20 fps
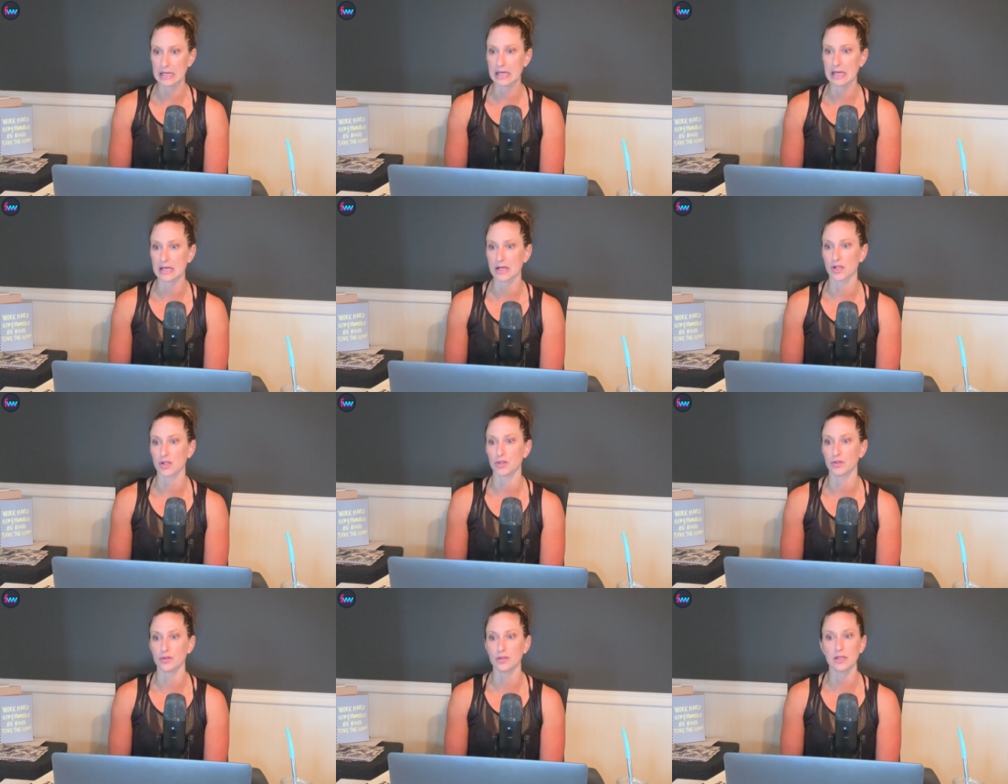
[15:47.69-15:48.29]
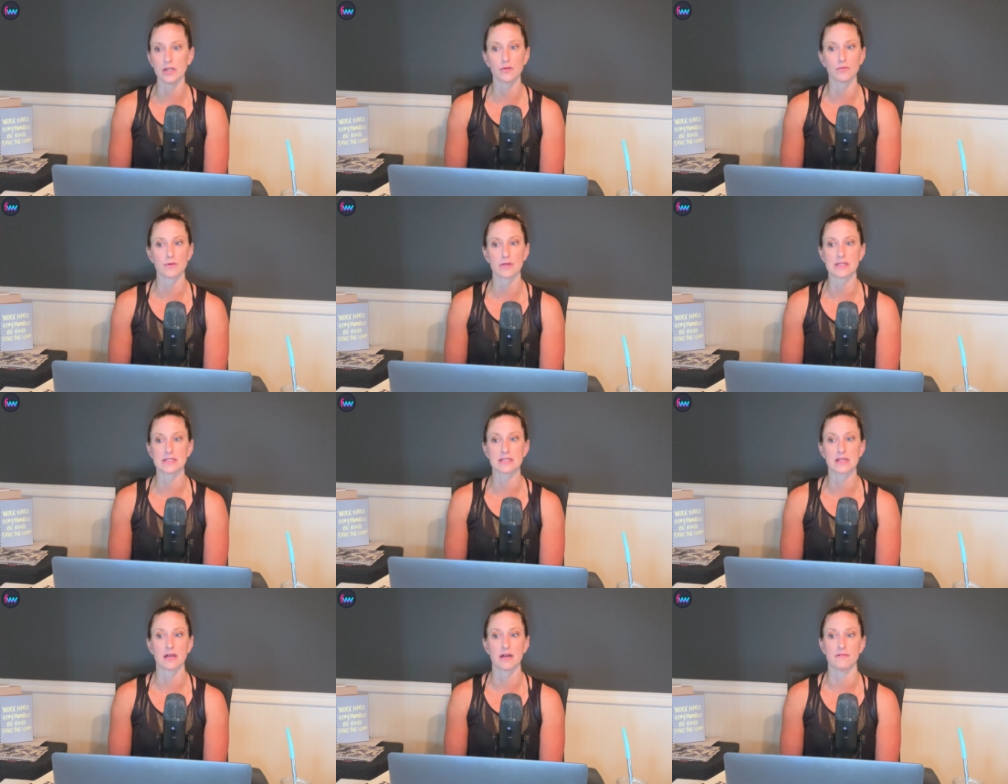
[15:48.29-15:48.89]
including
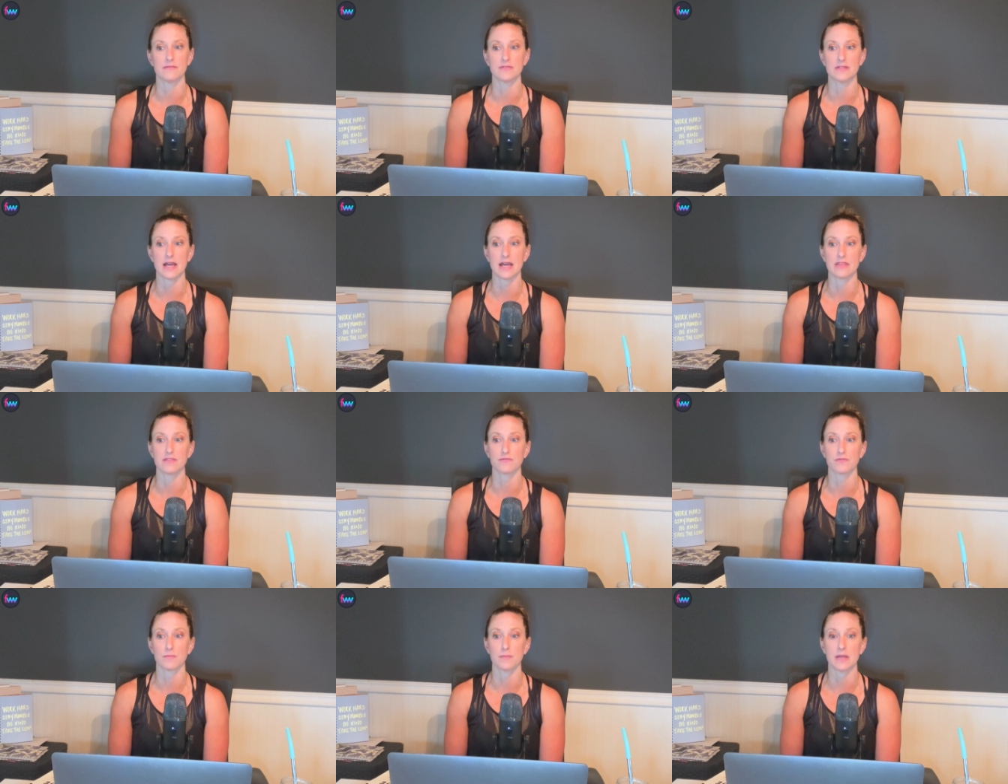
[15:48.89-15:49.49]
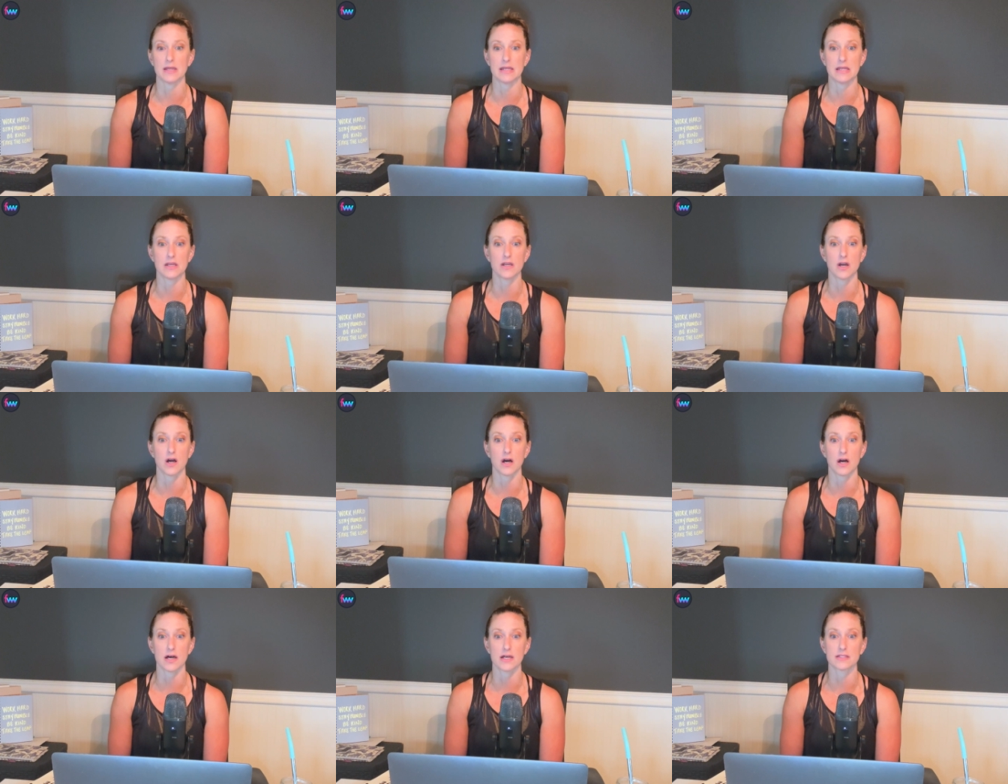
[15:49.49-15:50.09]
risk of death from any
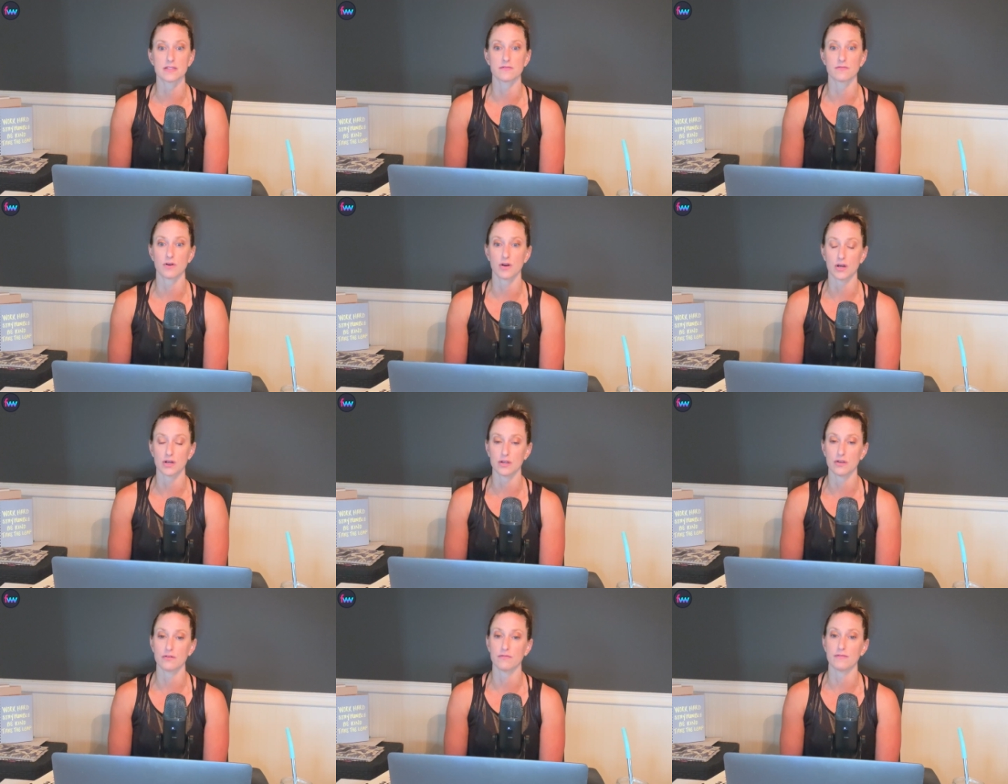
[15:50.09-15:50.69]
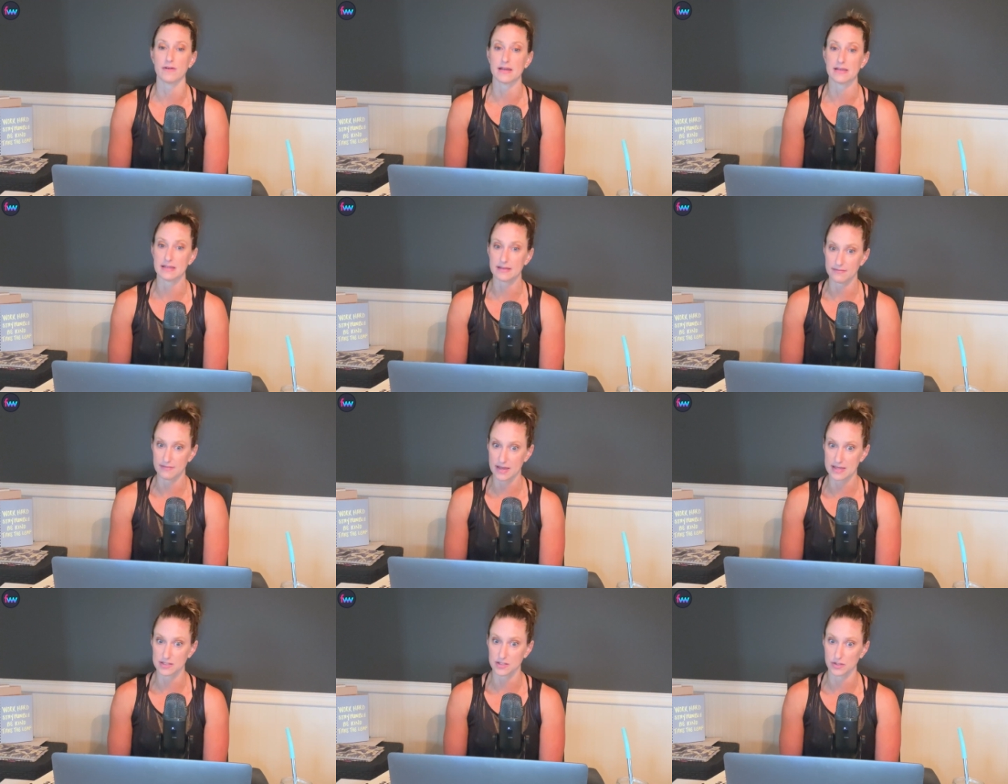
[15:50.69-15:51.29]
cause of
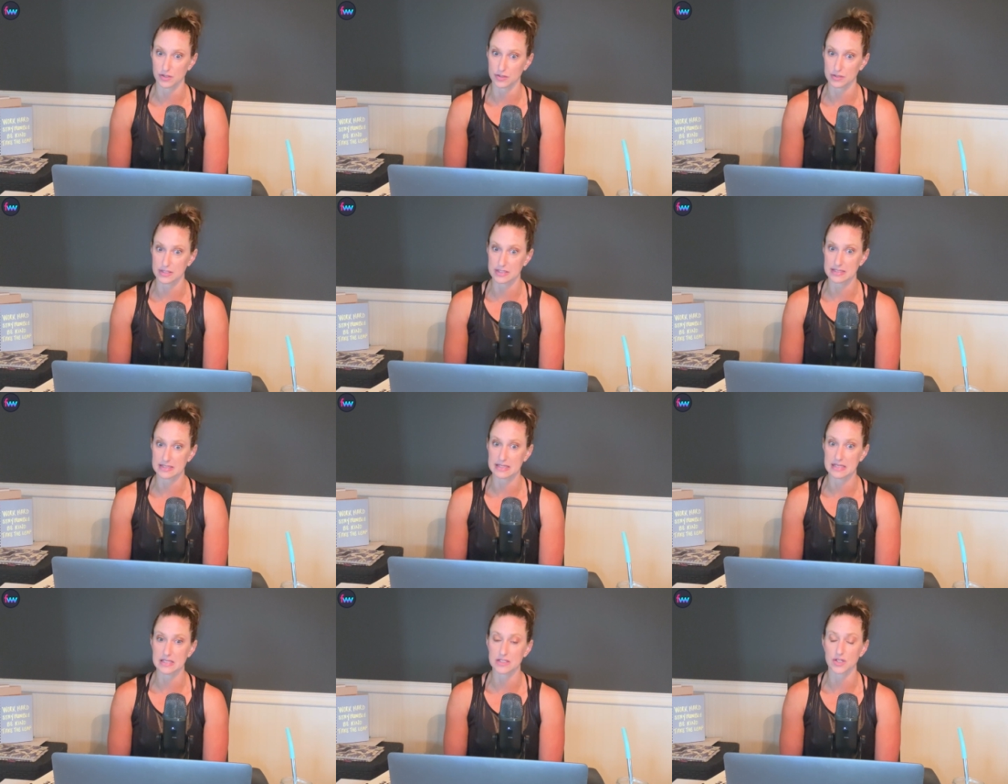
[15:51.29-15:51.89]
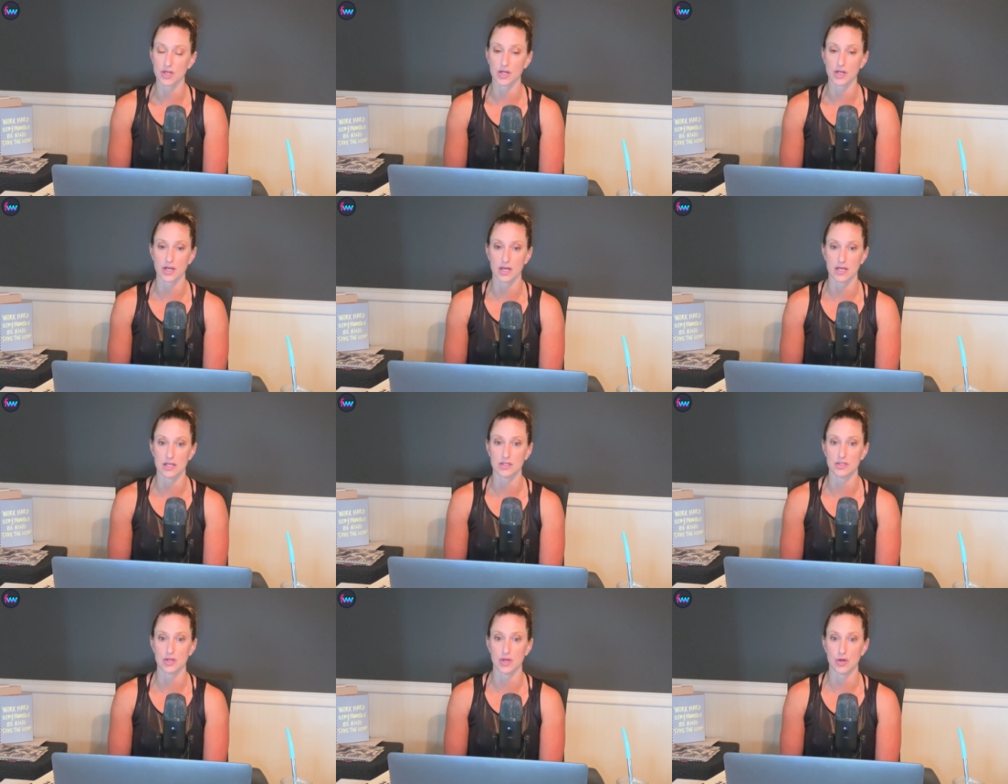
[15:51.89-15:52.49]
cardiovascular disease, are
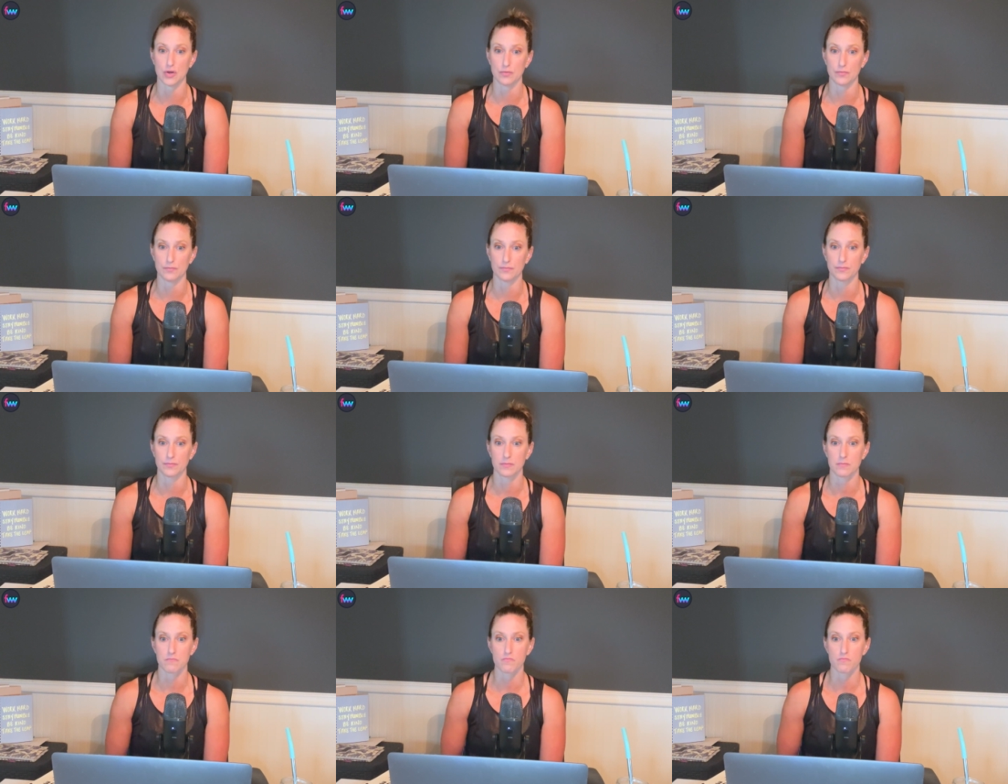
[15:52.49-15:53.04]
unknown.